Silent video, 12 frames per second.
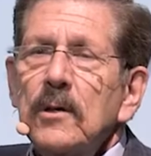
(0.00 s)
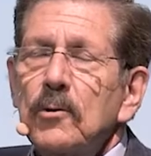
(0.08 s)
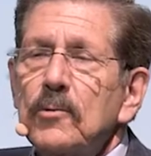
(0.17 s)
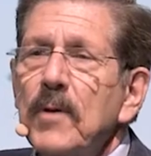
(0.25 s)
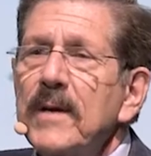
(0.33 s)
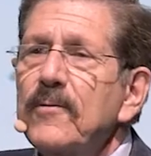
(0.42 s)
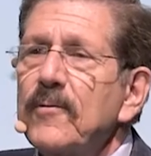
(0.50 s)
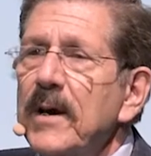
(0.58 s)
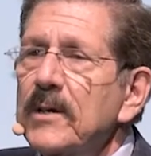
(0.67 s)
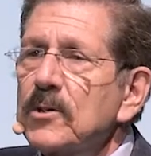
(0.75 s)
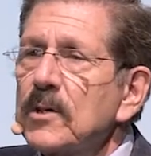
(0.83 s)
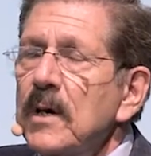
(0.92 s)
You had read
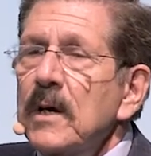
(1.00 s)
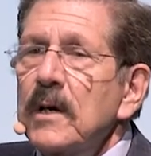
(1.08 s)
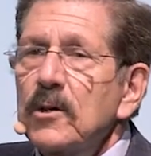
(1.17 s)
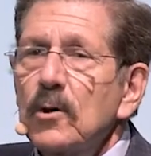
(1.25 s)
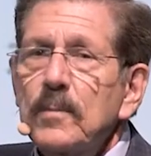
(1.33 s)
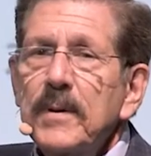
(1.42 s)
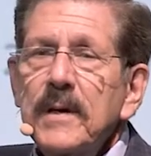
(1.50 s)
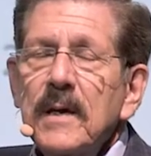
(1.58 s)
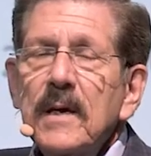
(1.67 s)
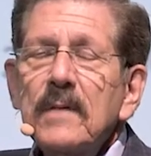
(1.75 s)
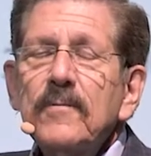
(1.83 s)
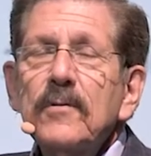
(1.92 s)
French. You had been
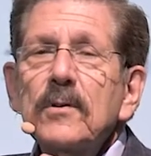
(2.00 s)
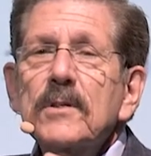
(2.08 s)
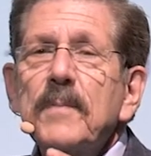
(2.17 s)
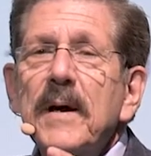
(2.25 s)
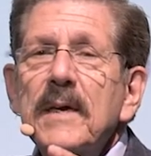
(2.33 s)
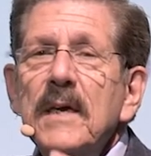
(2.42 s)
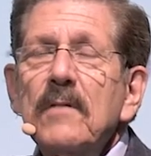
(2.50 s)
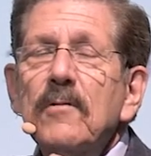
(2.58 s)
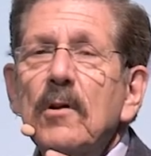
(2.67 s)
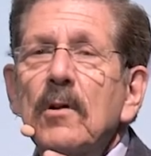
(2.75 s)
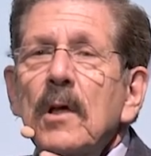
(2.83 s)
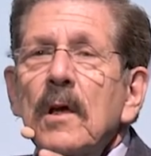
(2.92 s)
influenced by
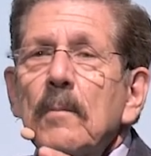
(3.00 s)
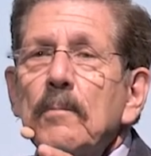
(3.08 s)
evil